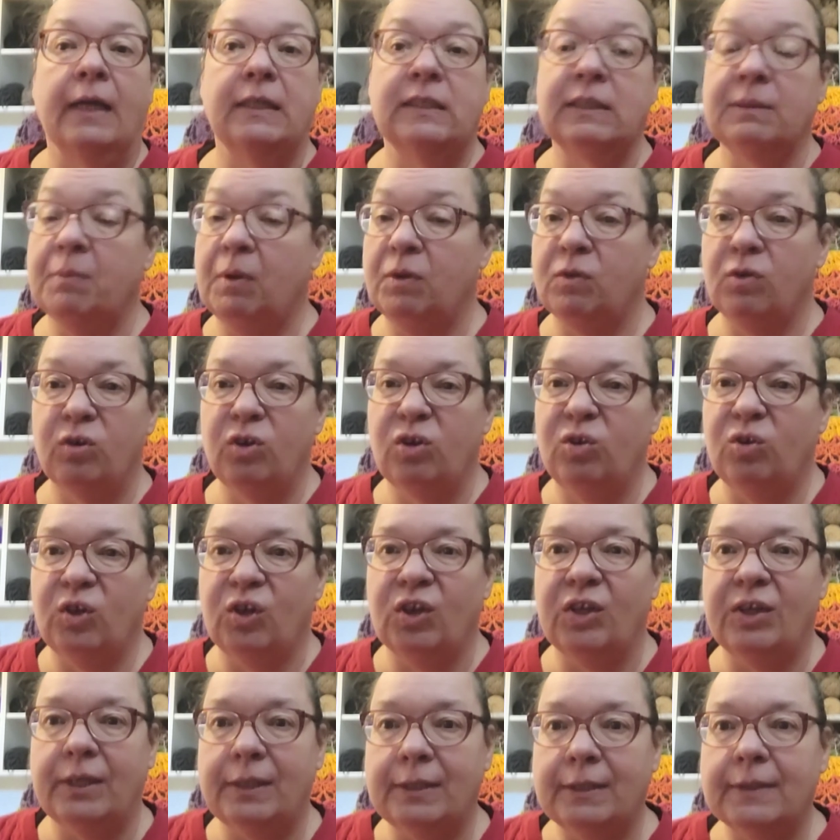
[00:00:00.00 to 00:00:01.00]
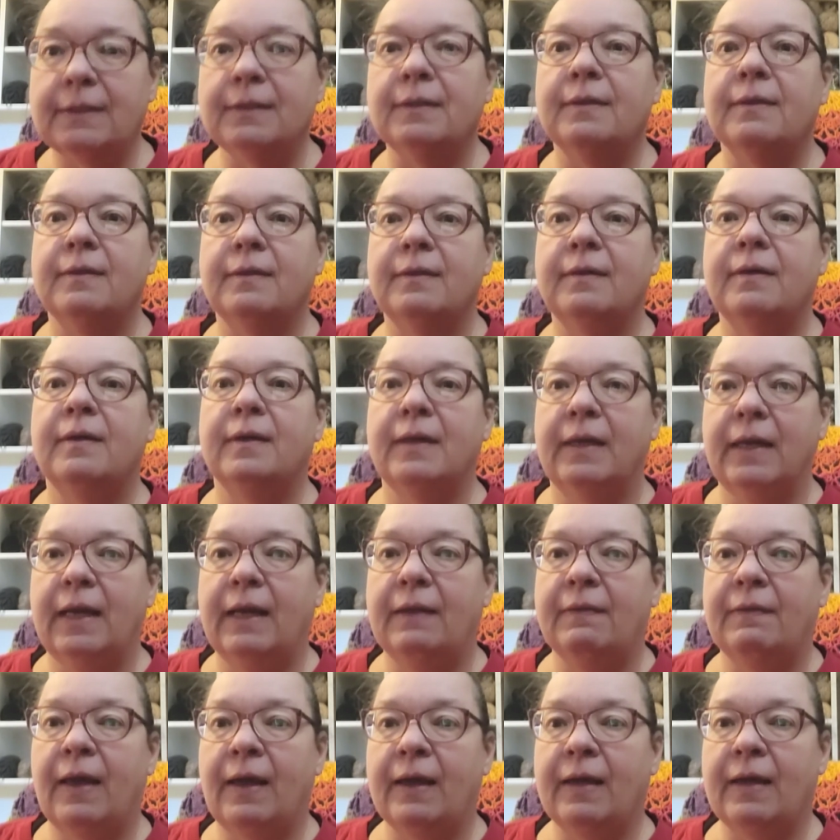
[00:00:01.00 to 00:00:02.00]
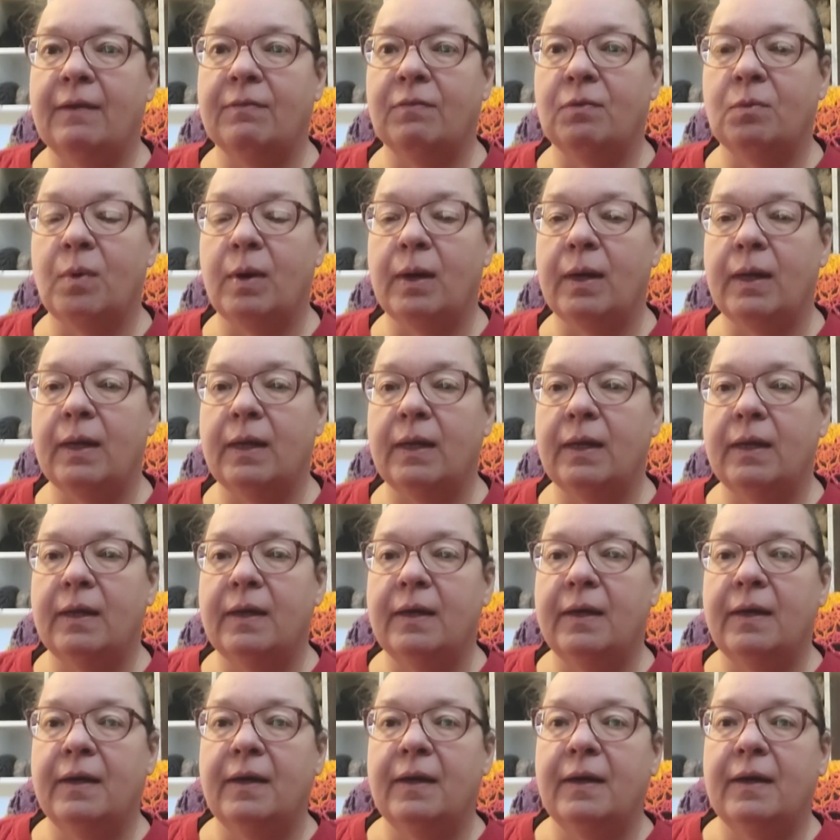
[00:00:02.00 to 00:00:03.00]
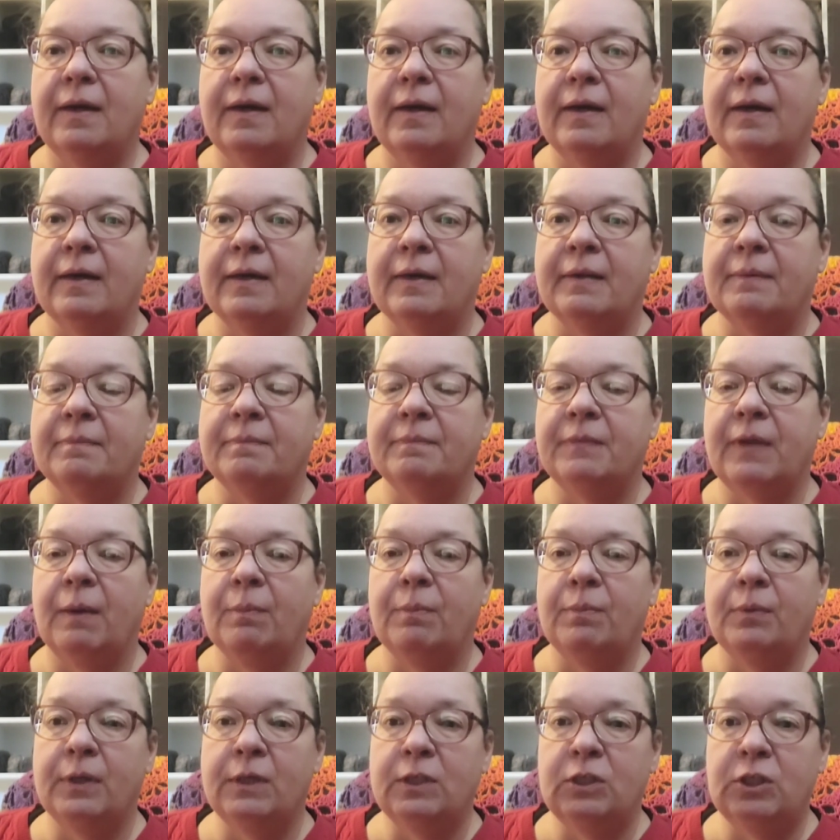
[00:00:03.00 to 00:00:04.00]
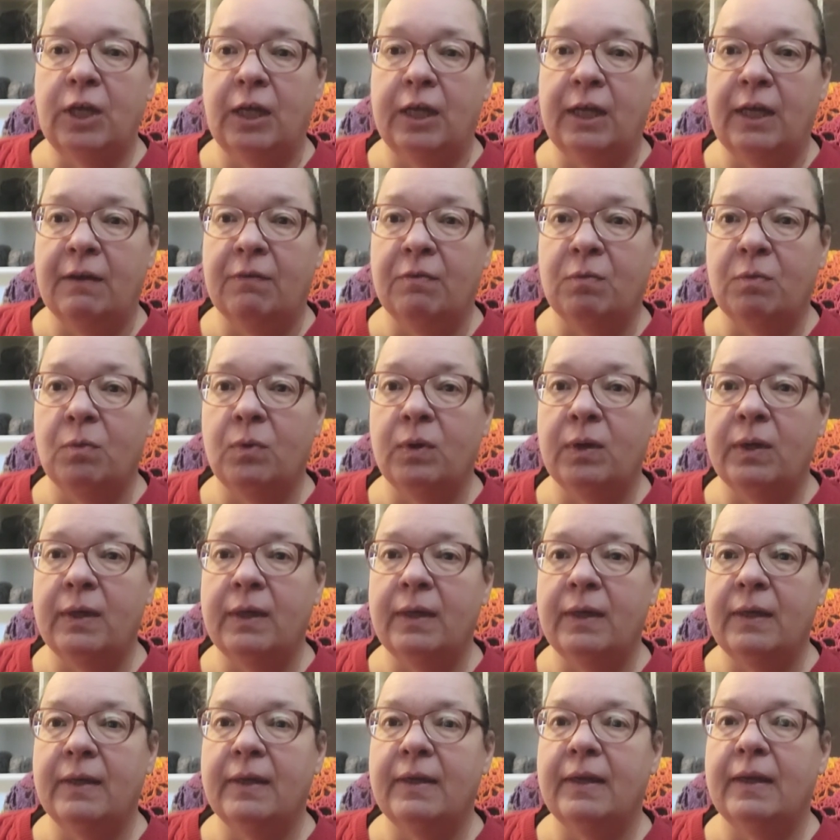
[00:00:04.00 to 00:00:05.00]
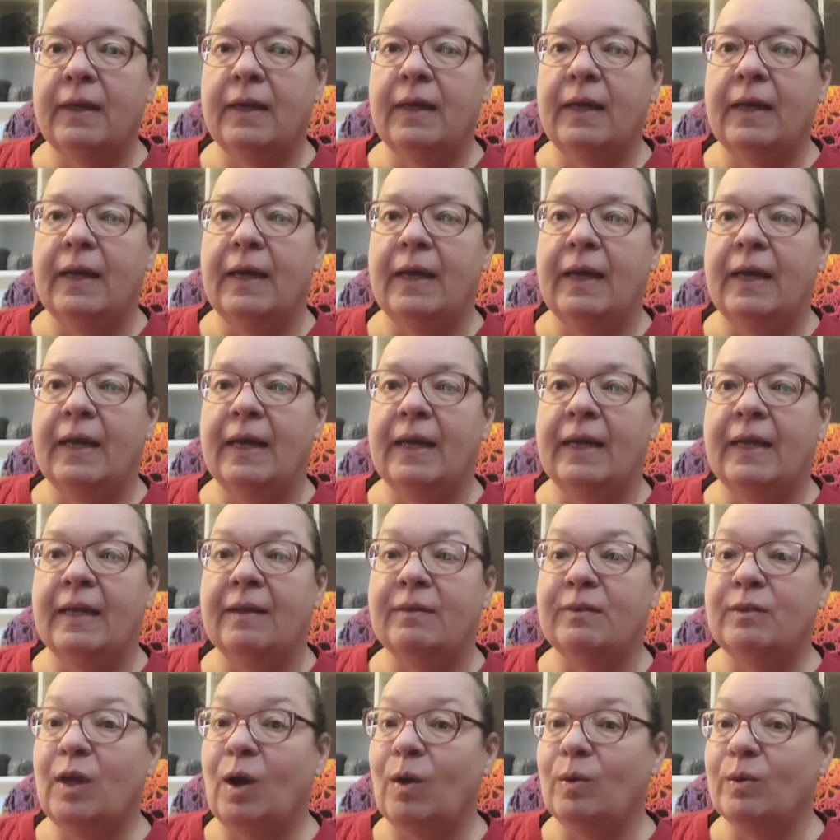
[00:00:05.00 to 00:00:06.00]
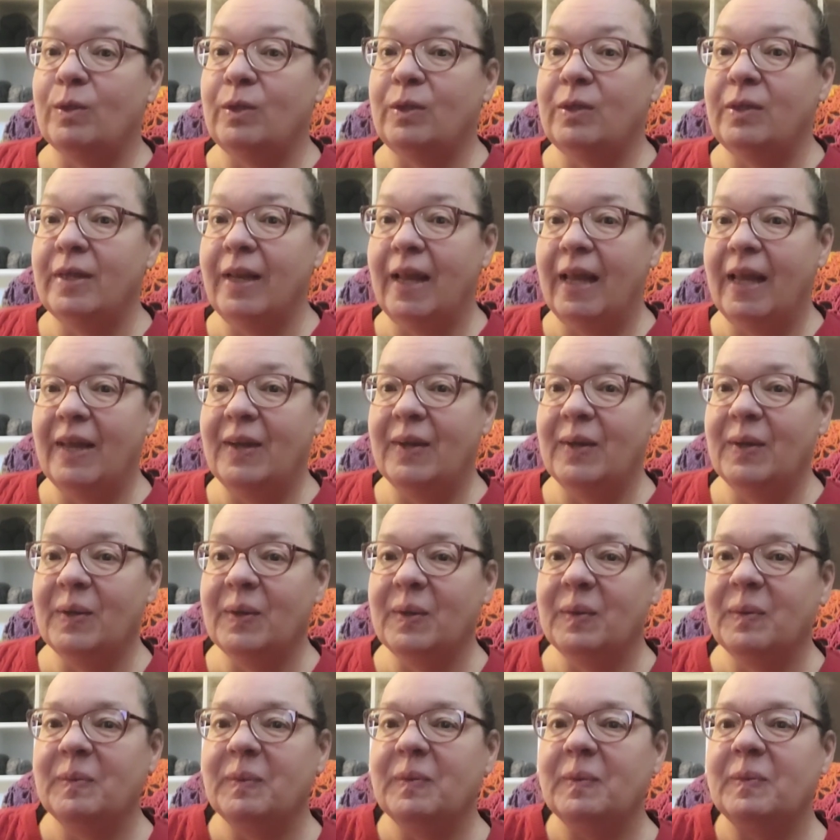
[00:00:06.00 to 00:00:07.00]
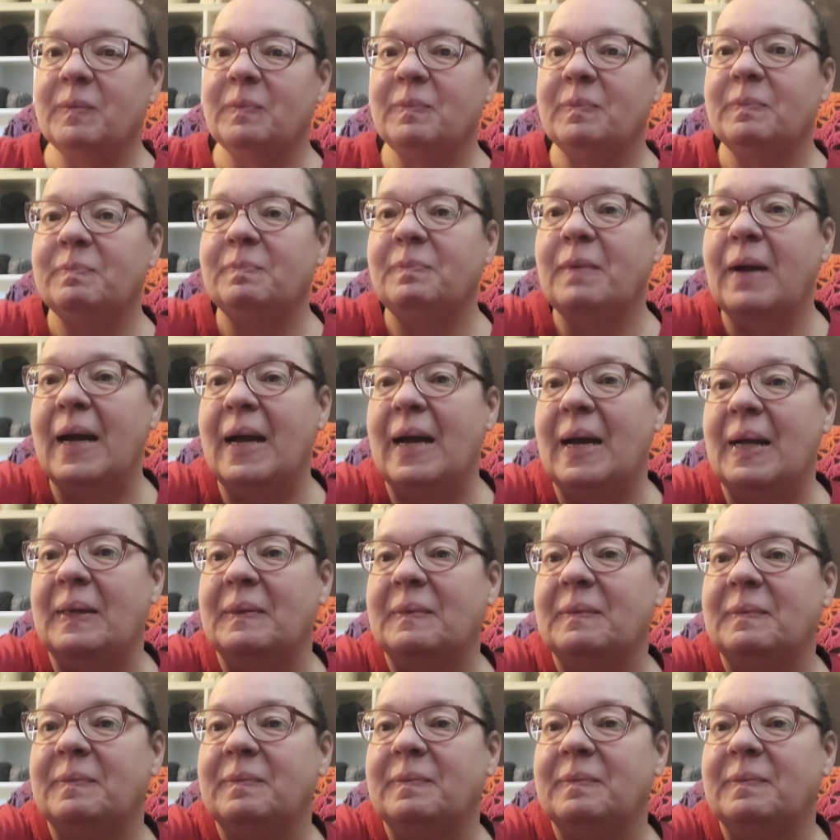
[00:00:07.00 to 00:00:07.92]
and some other little goodies in that giveaway. Um, I appreciate everyone and I'll talk to you later. Bye.